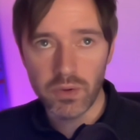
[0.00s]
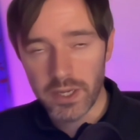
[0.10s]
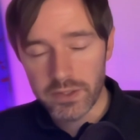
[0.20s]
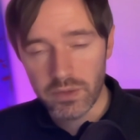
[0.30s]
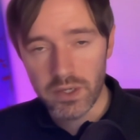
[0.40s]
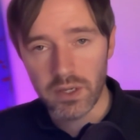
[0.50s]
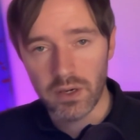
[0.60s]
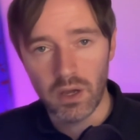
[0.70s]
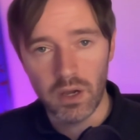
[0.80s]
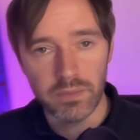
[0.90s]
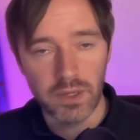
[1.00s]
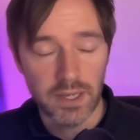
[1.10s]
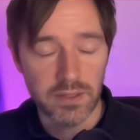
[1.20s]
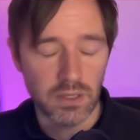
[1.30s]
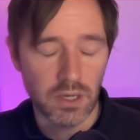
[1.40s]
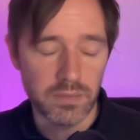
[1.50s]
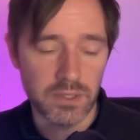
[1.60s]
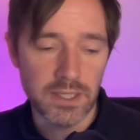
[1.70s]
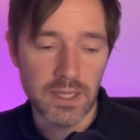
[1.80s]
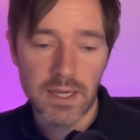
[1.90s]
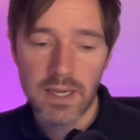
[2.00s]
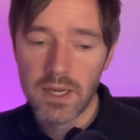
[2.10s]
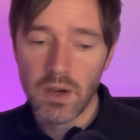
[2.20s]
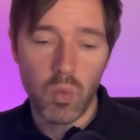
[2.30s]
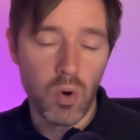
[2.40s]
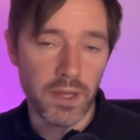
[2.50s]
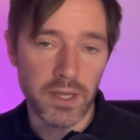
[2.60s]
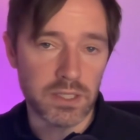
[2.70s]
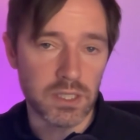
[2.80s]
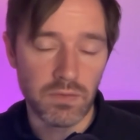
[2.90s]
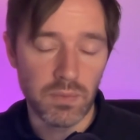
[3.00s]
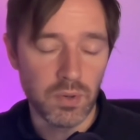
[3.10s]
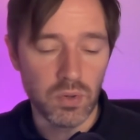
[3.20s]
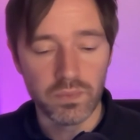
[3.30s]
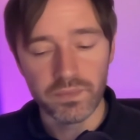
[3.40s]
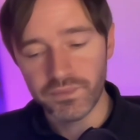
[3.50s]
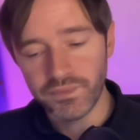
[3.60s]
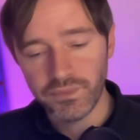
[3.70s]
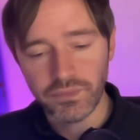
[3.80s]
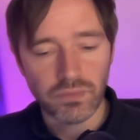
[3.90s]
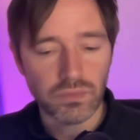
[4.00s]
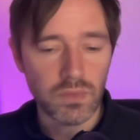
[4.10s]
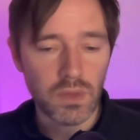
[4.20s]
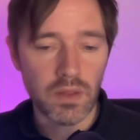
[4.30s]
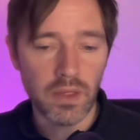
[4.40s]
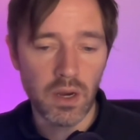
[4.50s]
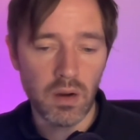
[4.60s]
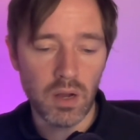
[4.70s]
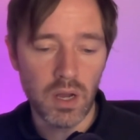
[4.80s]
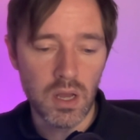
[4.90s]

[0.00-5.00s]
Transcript: last week against Leipzig, 1 against Liverpool. They're not